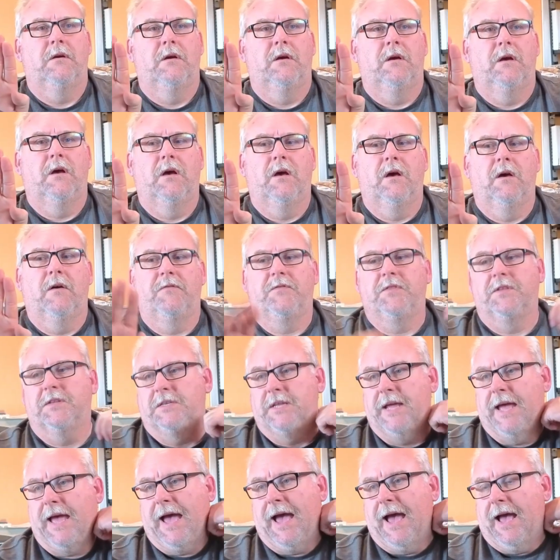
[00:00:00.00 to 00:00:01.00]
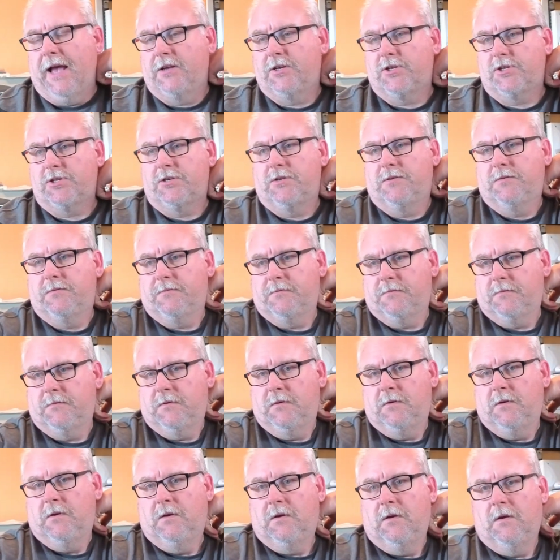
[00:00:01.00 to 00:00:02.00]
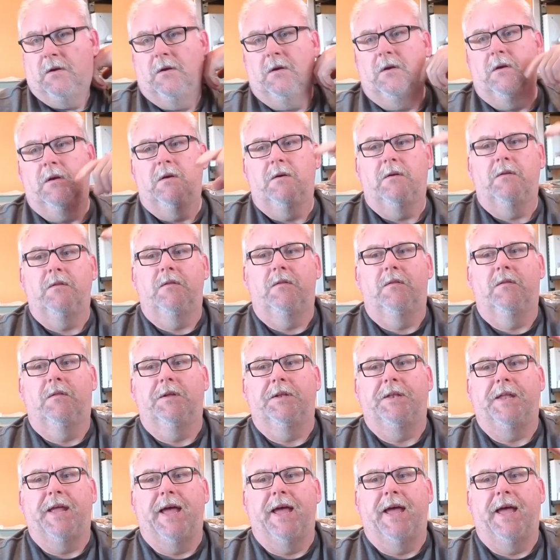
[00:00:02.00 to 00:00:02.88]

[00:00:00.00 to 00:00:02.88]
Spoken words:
of the dash. I'm